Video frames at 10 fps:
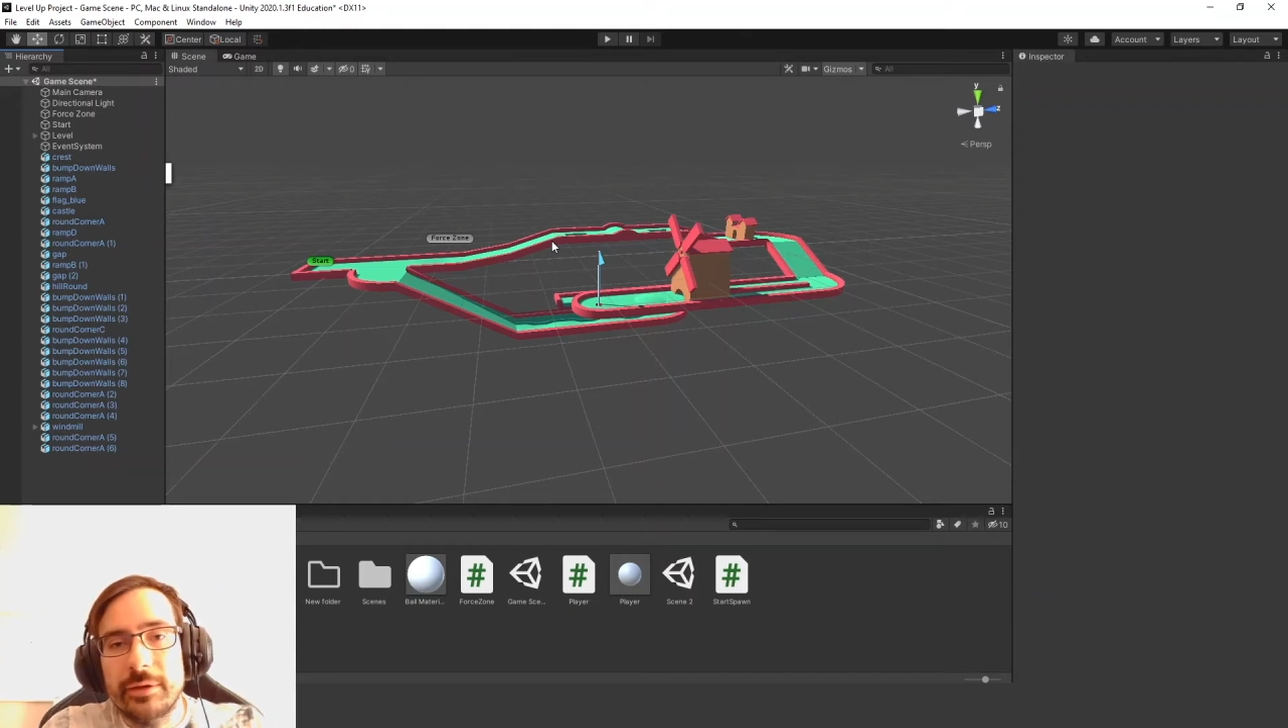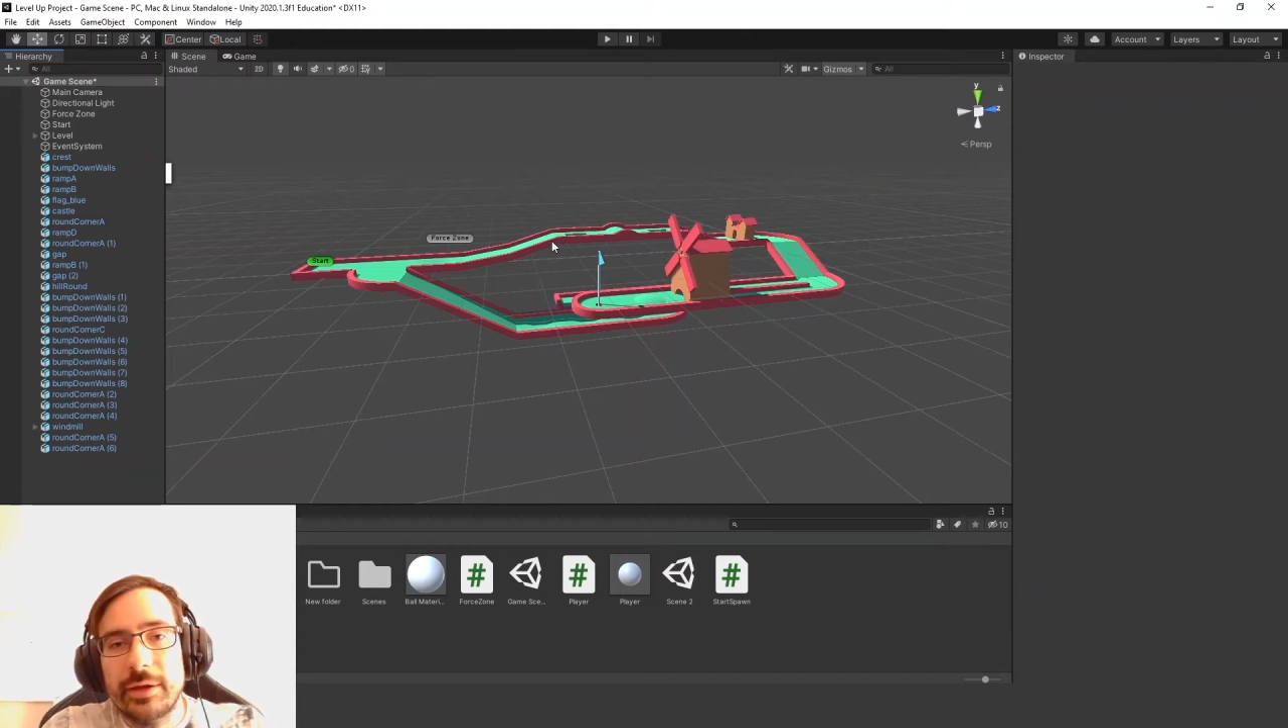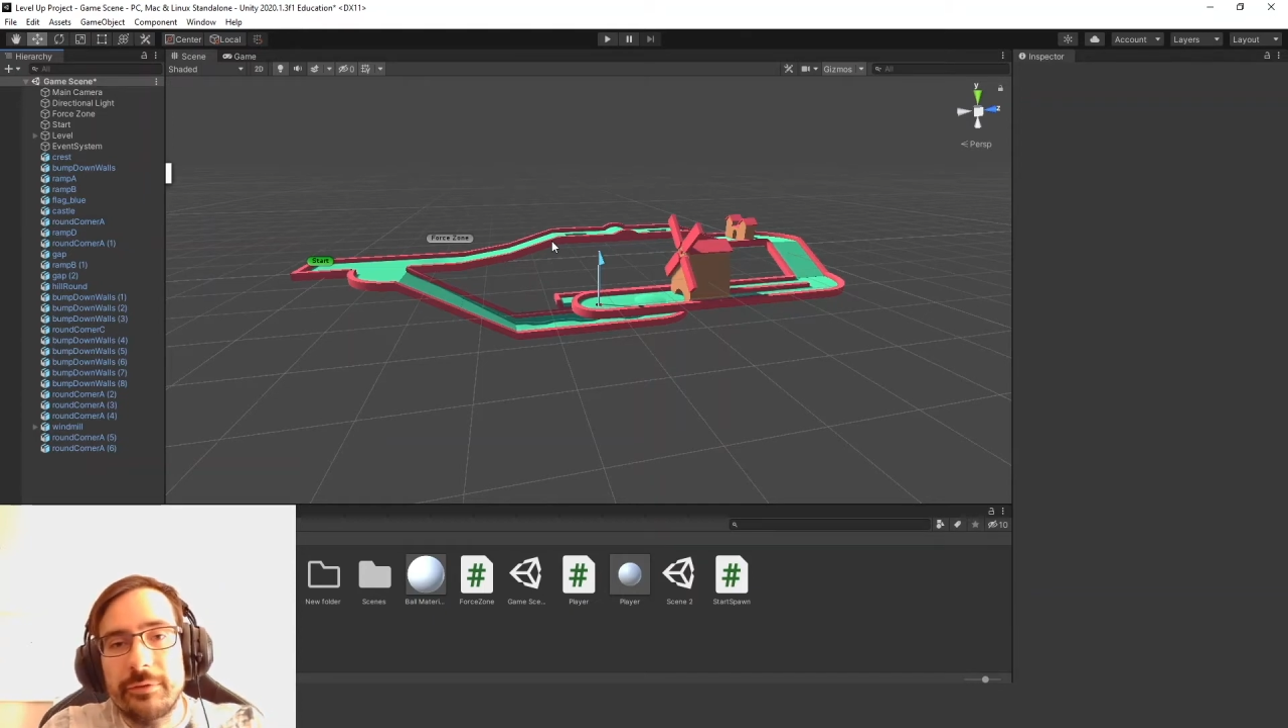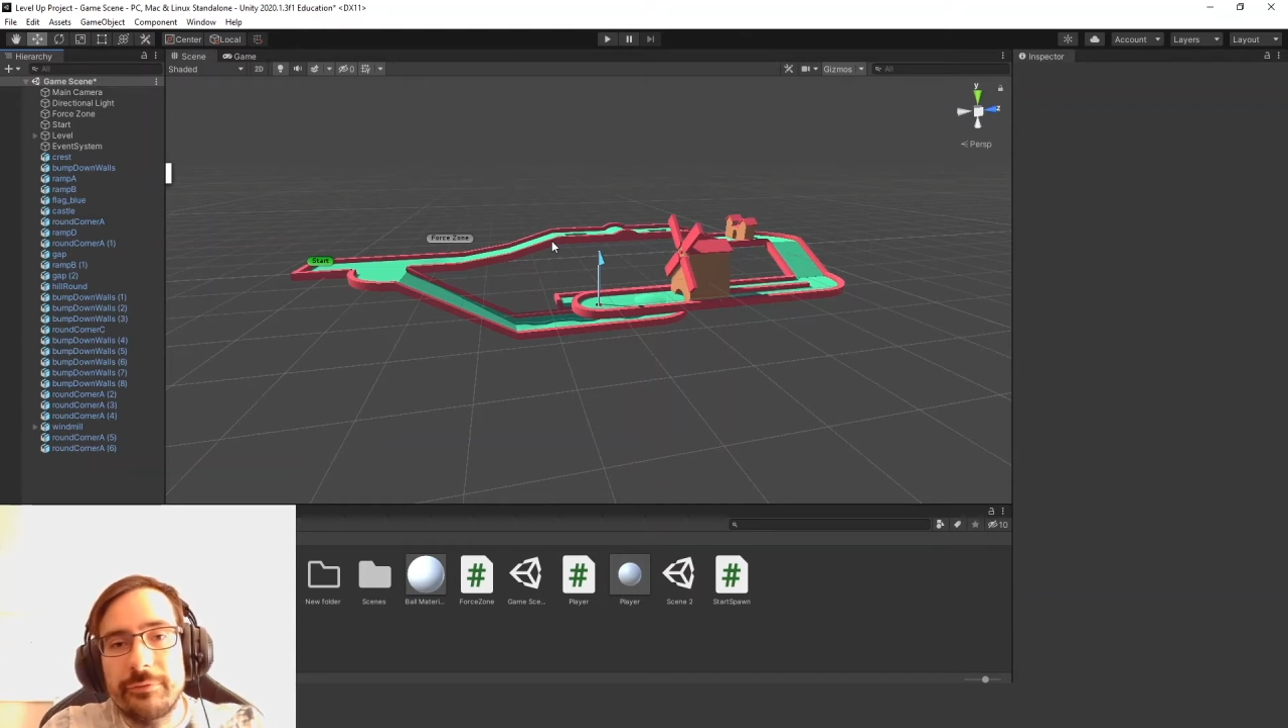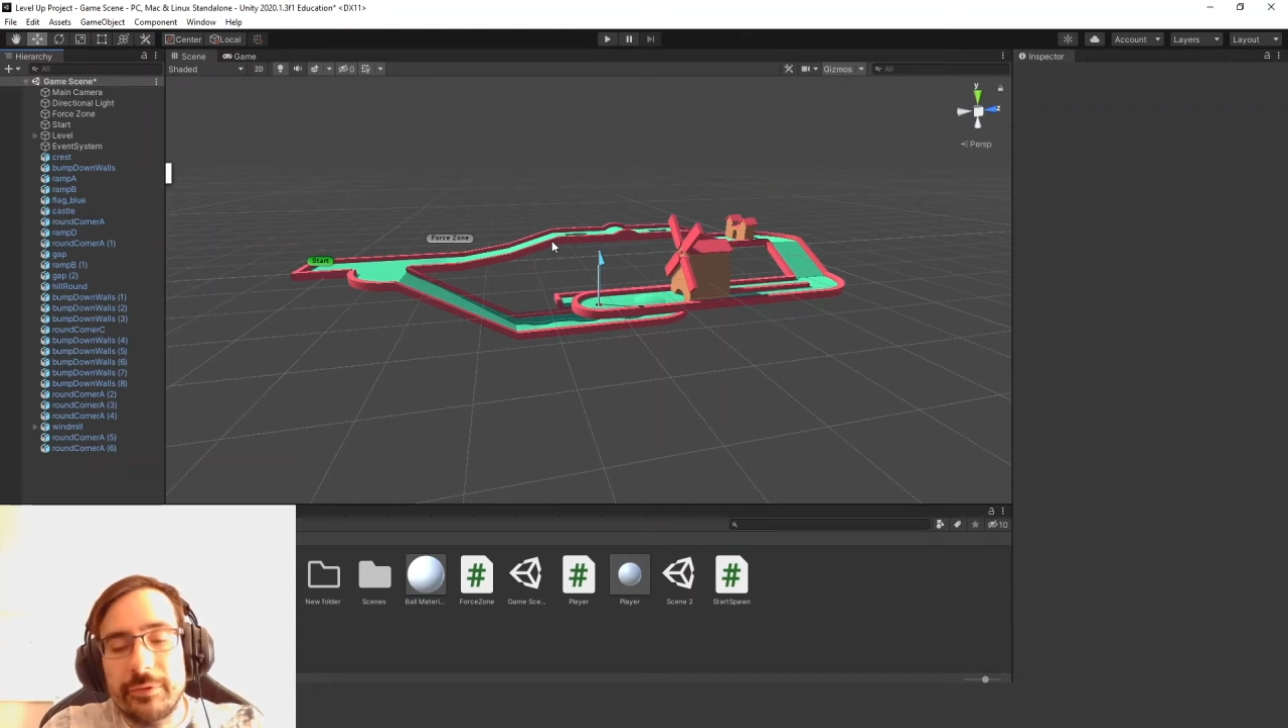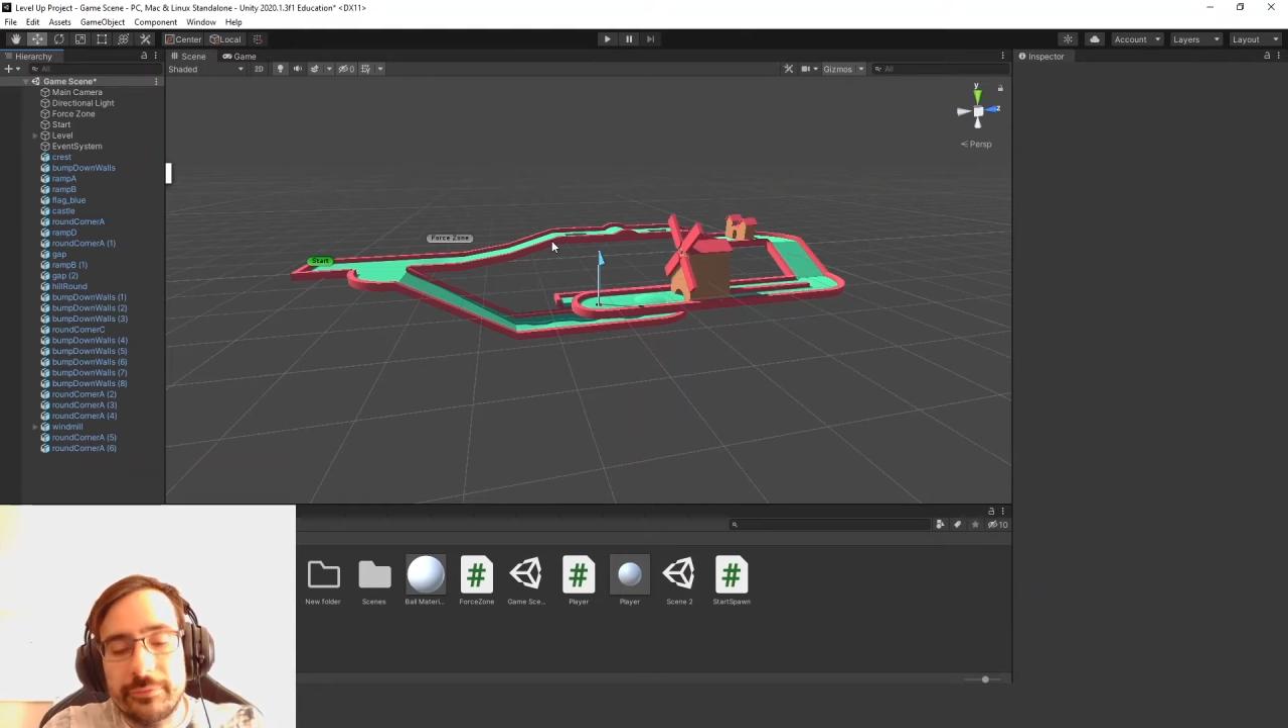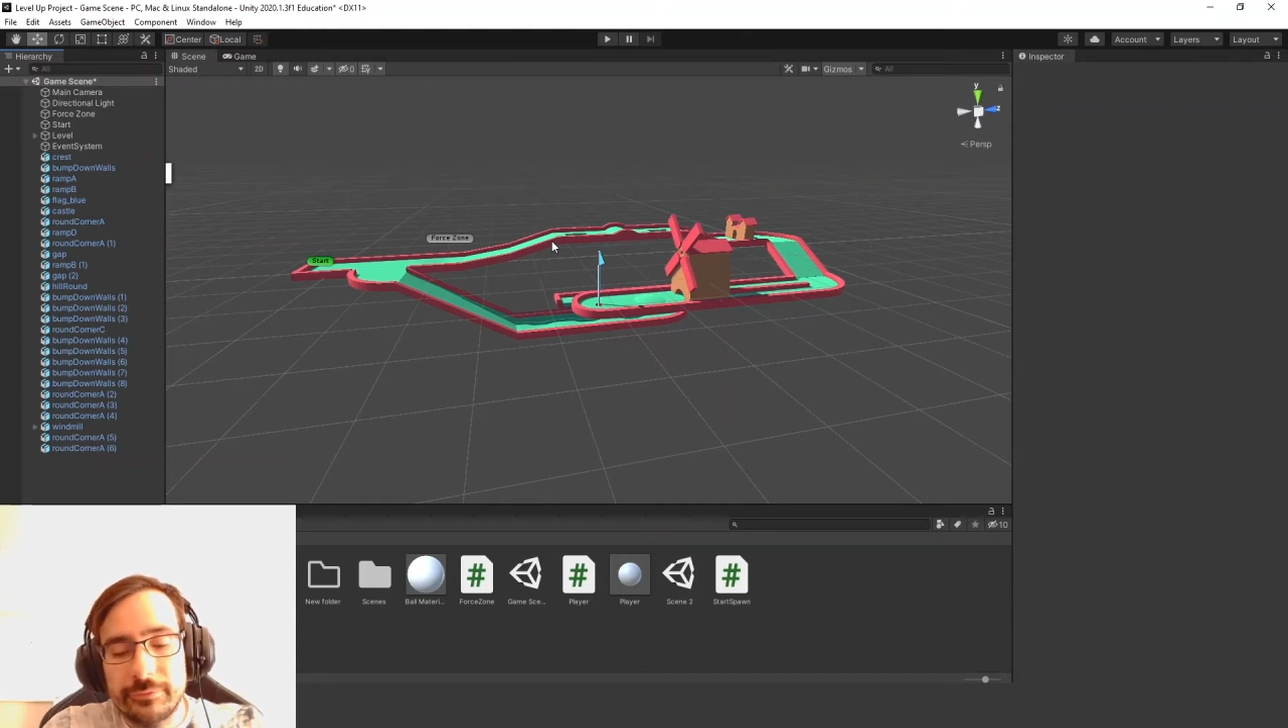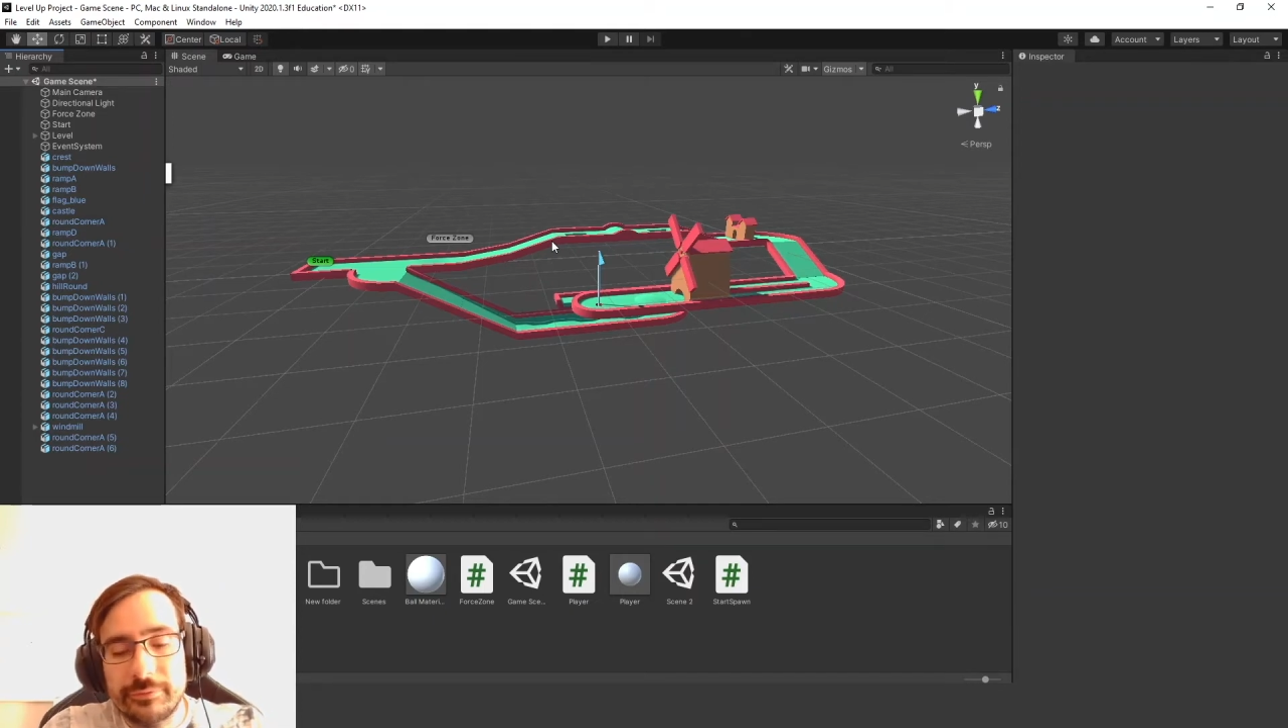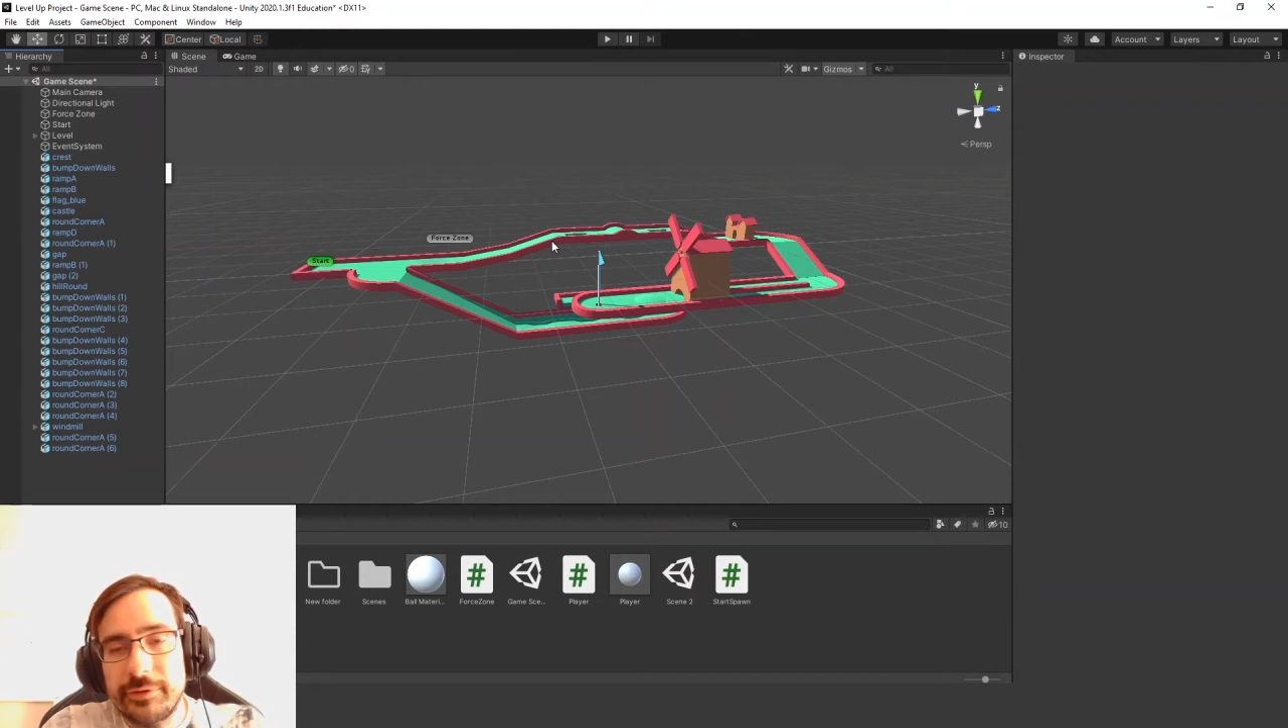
can first of all